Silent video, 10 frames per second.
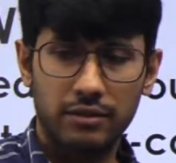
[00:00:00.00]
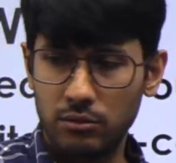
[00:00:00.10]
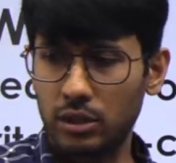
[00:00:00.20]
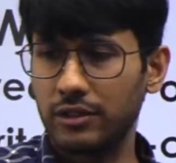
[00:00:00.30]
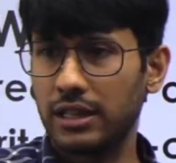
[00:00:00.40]

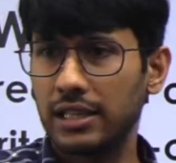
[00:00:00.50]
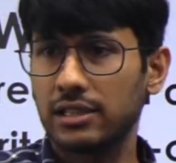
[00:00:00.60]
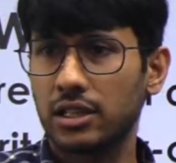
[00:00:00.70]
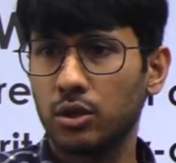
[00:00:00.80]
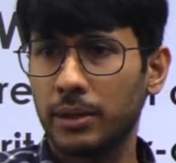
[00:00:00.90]
whatever things
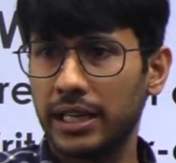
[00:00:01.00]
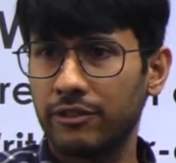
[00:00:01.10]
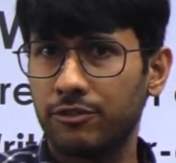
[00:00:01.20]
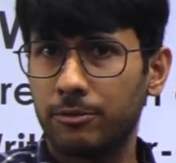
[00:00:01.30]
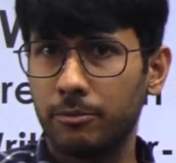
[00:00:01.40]
that you might
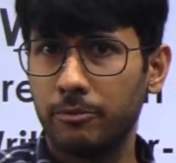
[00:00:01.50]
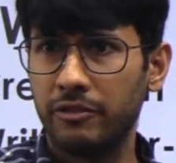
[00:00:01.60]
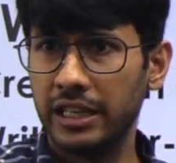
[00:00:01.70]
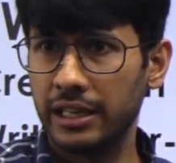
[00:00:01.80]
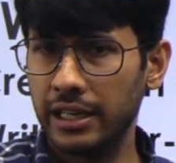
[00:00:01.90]
have
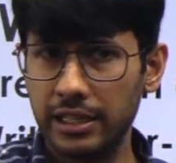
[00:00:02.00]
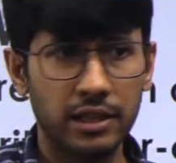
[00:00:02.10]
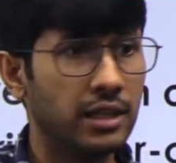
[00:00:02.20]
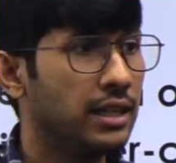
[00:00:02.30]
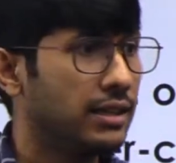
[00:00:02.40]
been
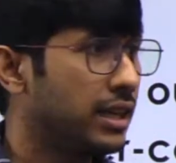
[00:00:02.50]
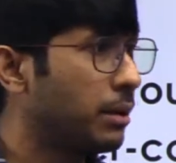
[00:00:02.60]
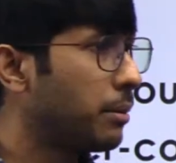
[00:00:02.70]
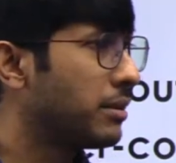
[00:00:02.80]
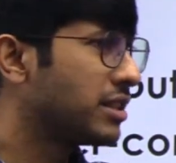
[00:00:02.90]
written that
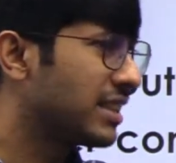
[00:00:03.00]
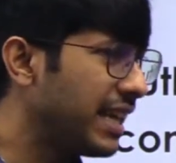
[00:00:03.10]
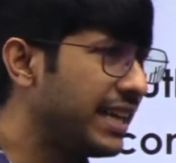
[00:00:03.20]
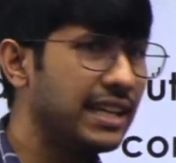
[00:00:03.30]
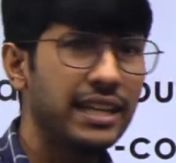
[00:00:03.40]
may be
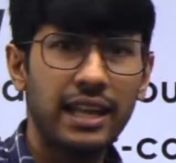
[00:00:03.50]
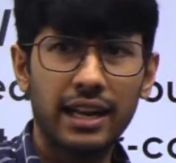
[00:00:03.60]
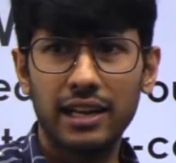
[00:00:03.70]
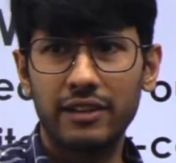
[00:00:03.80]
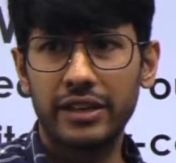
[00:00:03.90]
slightly
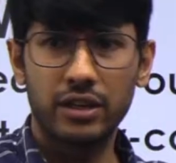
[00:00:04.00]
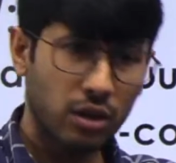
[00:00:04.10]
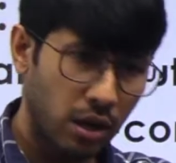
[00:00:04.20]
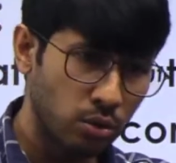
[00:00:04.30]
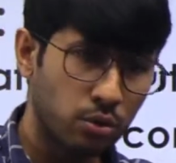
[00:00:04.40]
irrelevant, or
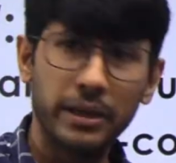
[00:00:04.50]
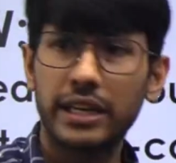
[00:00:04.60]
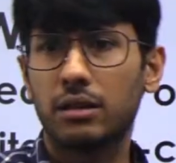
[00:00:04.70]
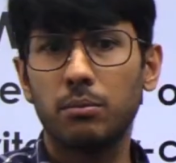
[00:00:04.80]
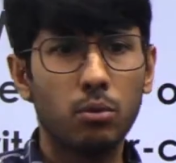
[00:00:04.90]
how to make
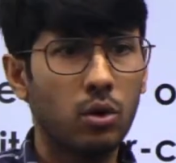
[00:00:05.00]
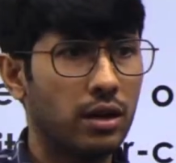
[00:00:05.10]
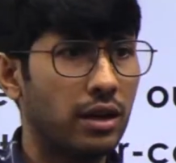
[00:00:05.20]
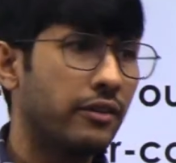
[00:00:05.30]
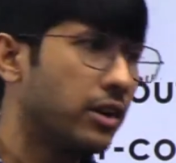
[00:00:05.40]
it more
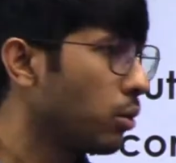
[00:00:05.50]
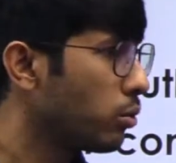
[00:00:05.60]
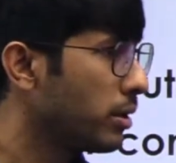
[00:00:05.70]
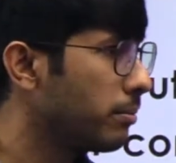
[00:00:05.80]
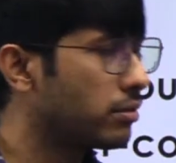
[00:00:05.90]
relevant, how to
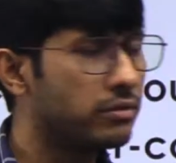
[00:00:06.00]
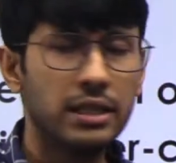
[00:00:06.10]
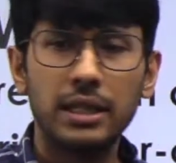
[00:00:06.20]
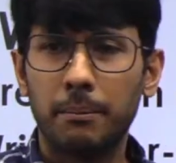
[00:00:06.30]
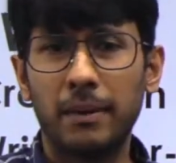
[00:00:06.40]
improve.
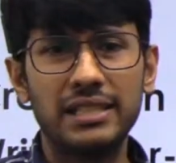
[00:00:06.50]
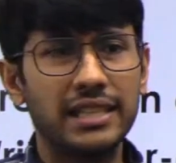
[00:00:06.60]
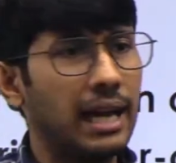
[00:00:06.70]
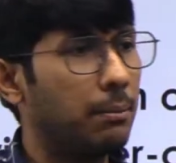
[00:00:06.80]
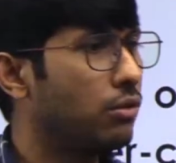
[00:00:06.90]
Magic
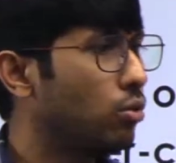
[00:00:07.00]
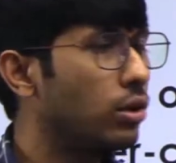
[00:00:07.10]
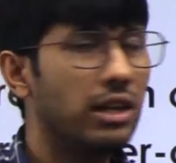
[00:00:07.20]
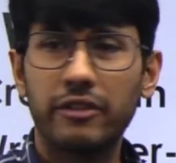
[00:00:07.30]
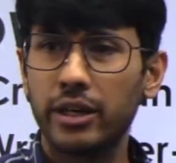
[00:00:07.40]
happens
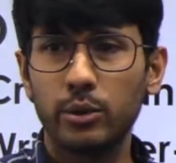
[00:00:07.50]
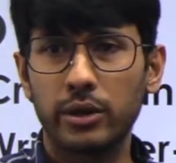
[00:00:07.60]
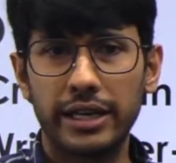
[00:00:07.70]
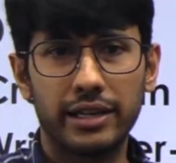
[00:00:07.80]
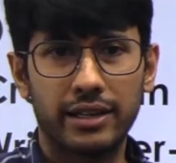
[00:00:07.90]
only when you
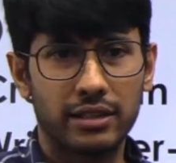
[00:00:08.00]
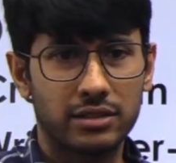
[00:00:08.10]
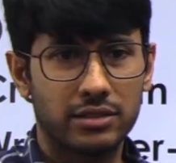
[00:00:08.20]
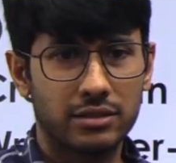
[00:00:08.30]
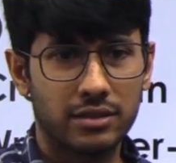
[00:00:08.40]
write
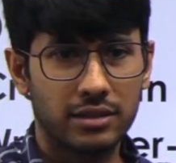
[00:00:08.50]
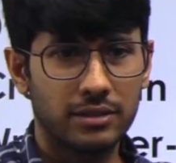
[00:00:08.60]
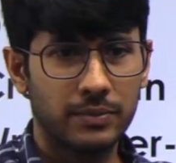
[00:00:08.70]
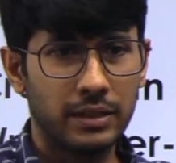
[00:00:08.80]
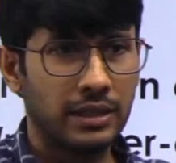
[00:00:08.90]
tests.
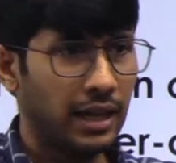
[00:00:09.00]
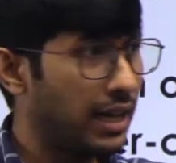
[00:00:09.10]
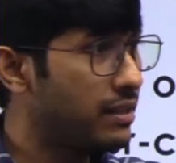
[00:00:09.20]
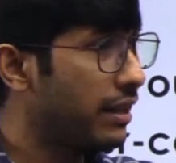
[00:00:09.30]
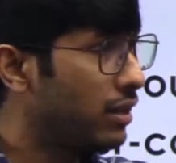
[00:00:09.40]

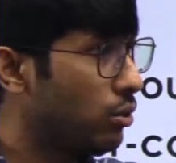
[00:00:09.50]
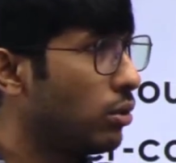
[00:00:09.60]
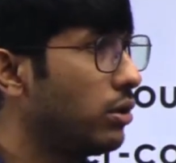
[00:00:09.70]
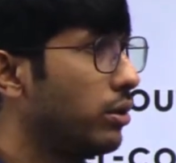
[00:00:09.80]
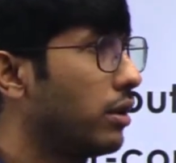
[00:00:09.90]
As I had
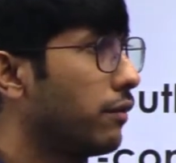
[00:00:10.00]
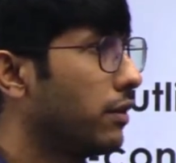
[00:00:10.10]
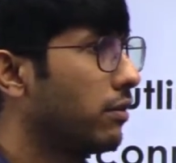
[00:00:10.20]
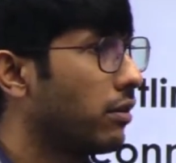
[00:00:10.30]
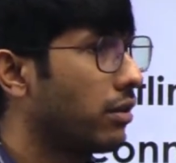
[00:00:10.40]
told you in the
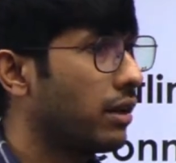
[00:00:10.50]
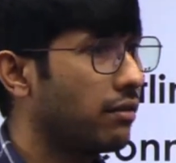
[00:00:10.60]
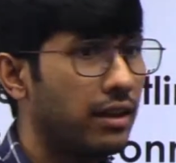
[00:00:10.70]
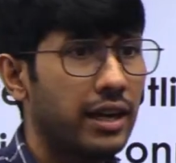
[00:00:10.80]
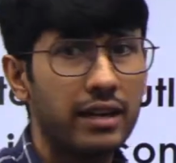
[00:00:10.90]
first session,
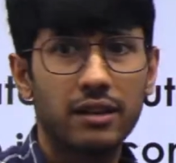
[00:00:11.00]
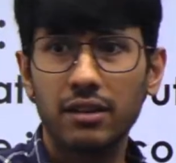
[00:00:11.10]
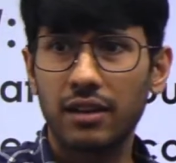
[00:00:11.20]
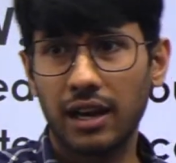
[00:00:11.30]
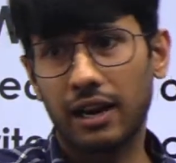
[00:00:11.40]
essay writing is a
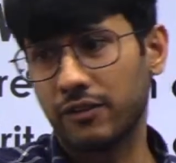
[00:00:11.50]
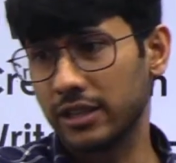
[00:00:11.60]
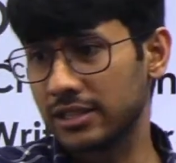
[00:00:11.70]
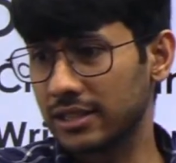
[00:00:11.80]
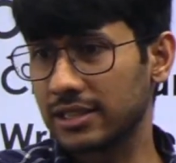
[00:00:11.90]
craft,
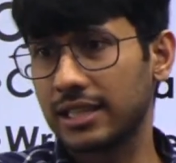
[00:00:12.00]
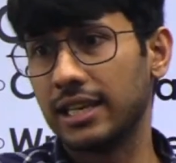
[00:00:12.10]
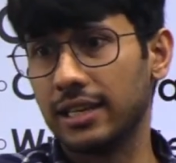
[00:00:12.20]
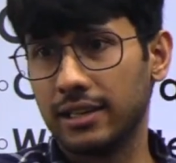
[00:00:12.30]
it's a skill,